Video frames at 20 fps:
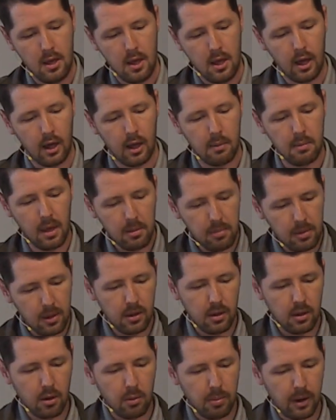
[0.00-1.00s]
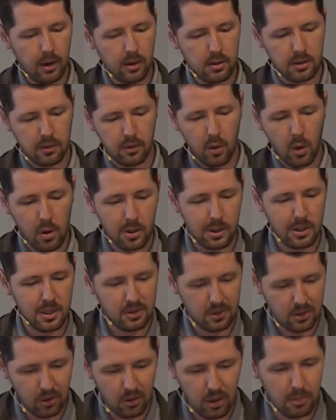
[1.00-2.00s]
Uh, maybe your parents have quoted
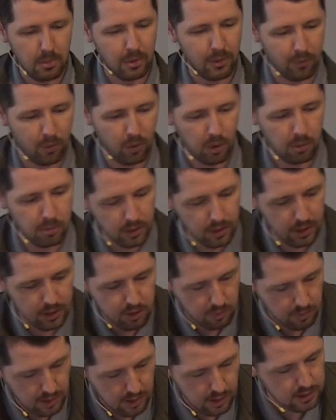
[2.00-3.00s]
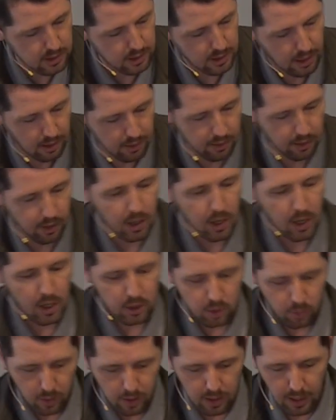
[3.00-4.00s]
this to you before, but let's read it together
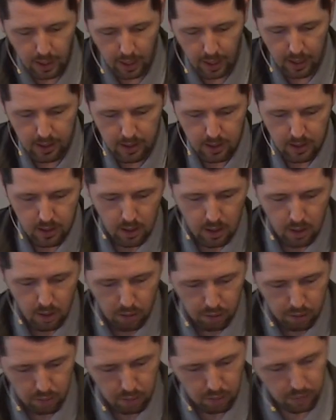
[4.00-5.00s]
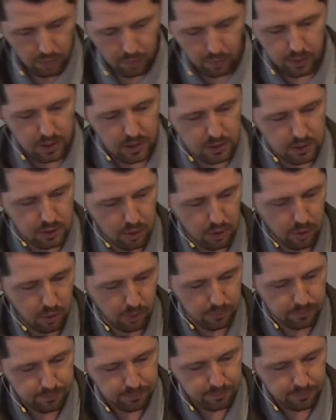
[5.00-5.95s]
29 through 32.